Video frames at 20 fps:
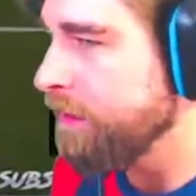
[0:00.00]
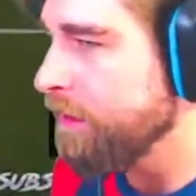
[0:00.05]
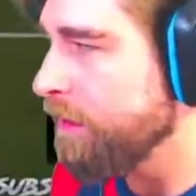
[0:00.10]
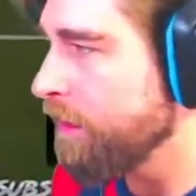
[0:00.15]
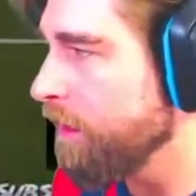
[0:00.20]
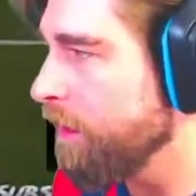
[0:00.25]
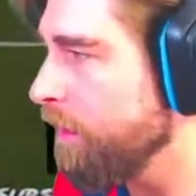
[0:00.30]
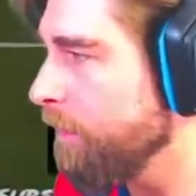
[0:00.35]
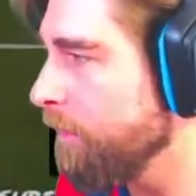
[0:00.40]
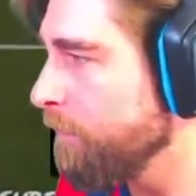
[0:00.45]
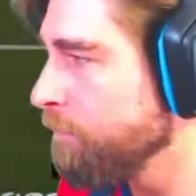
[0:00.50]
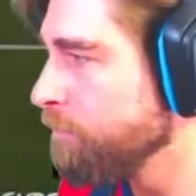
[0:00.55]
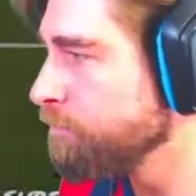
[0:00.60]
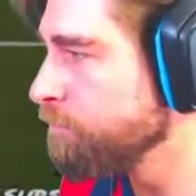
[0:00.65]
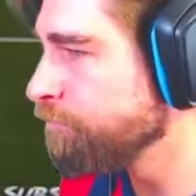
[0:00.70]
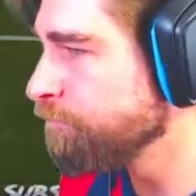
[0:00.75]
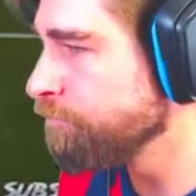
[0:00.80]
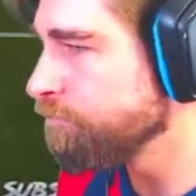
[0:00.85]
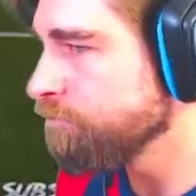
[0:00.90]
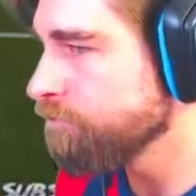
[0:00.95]
Um...
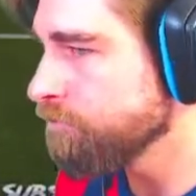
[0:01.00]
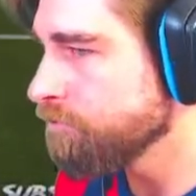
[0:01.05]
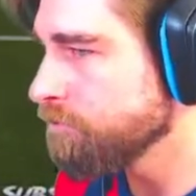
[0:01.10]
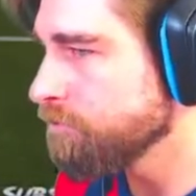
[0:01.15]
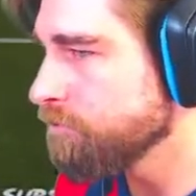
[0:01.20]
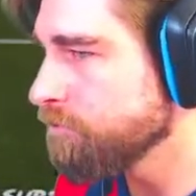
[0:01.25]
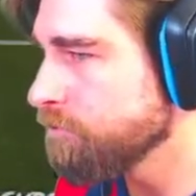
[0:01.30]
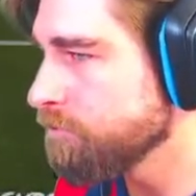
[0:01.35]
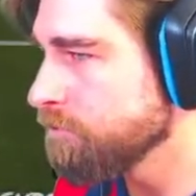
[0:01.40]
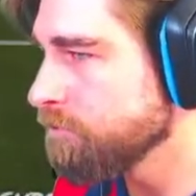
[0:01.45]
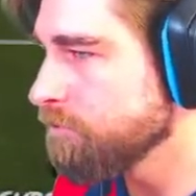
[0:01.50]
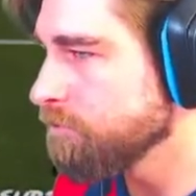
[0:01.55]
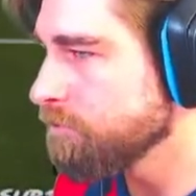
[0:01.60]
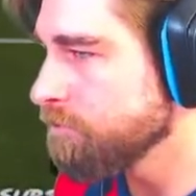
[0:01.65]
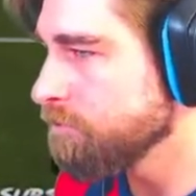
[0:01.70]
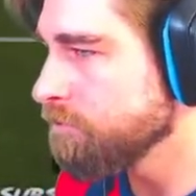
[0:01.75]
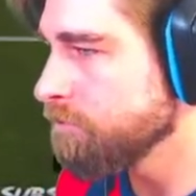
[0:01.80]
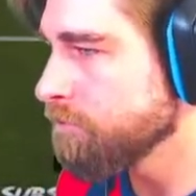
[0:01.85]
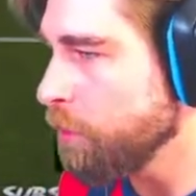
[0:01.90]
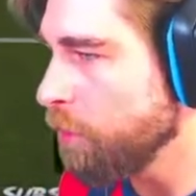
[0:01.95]

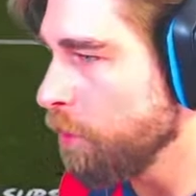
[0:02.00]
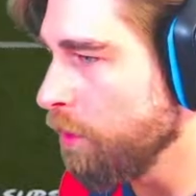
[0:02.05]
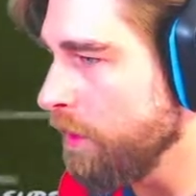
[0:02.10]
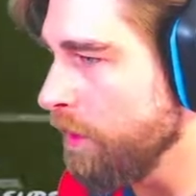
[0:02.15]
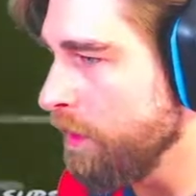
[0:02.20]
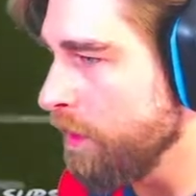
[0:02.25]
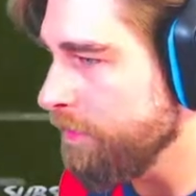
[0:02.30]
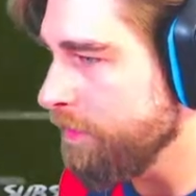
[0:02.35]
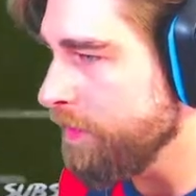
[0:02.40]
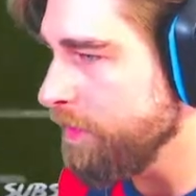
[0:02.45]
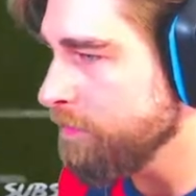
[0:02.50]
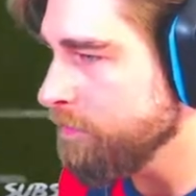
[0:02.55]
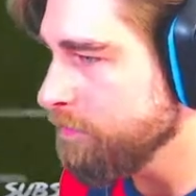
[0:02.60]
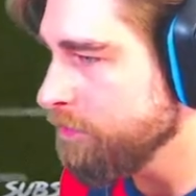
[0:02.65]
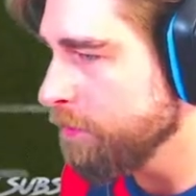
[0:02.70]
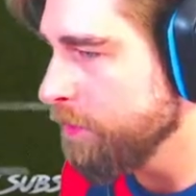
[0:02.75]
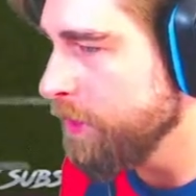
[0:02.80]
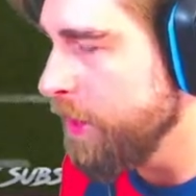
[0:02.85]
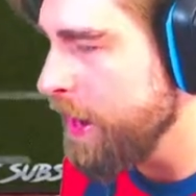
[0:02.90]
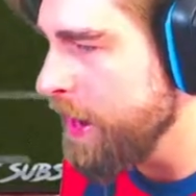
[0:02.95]
Cool, I love it.
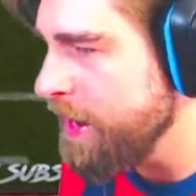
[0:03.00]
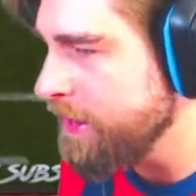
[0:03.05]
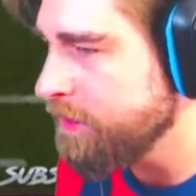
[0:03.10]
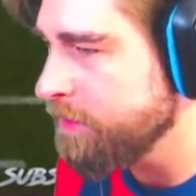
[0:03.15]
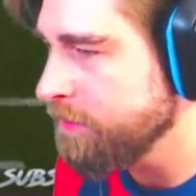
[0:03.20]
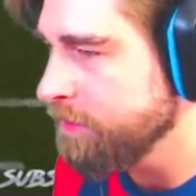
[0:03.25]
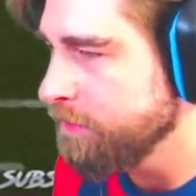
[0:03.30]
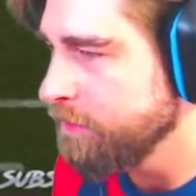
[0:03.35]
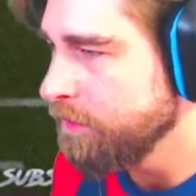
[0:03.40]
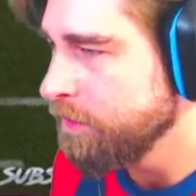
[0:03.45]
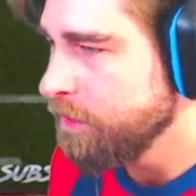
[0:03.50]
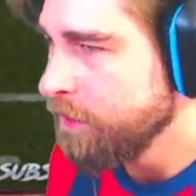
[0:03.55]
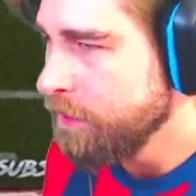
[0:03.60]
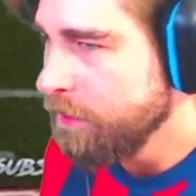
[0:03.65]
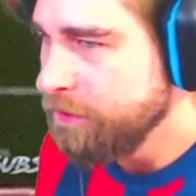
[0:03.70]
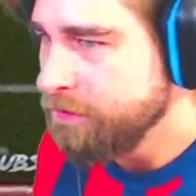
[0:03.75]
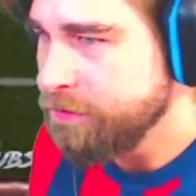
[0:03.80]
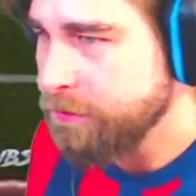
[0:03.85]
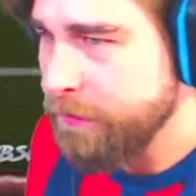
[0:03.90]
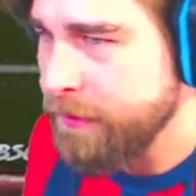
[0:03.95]
Tariq!
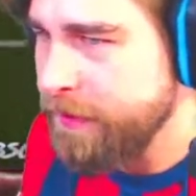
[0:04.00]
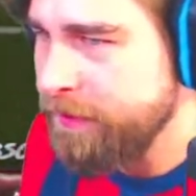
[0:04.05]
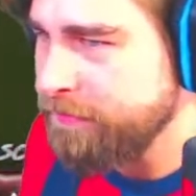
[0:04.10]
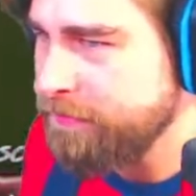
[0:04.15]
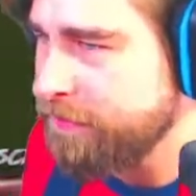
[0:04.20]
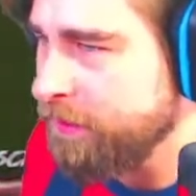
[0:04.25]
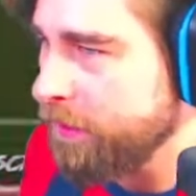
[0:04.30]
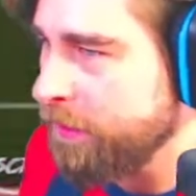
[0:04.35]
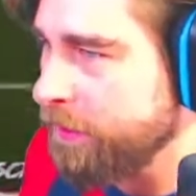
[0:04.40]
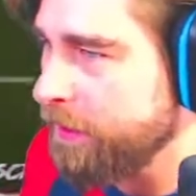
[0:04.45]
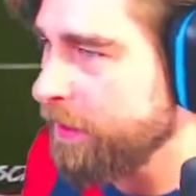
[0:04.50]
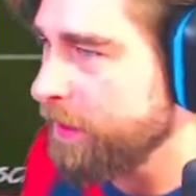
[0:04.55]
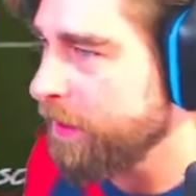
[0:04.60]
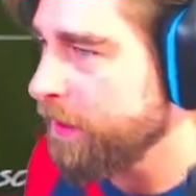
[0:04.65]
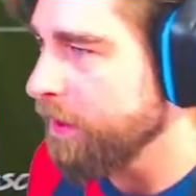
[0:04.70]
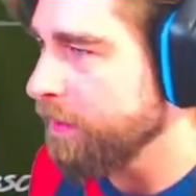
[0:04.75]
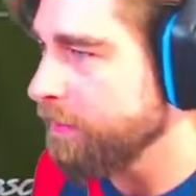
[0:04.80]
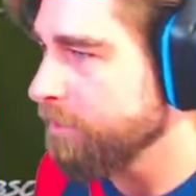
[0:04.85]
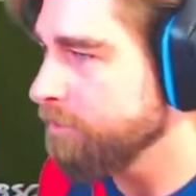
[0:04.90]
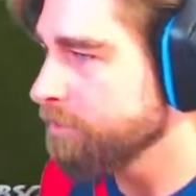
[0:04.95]
Tariq's still
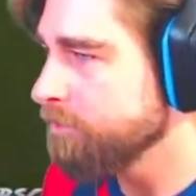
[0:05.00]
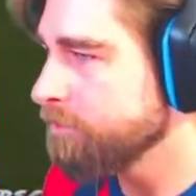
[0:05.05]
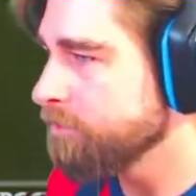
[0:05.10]
here.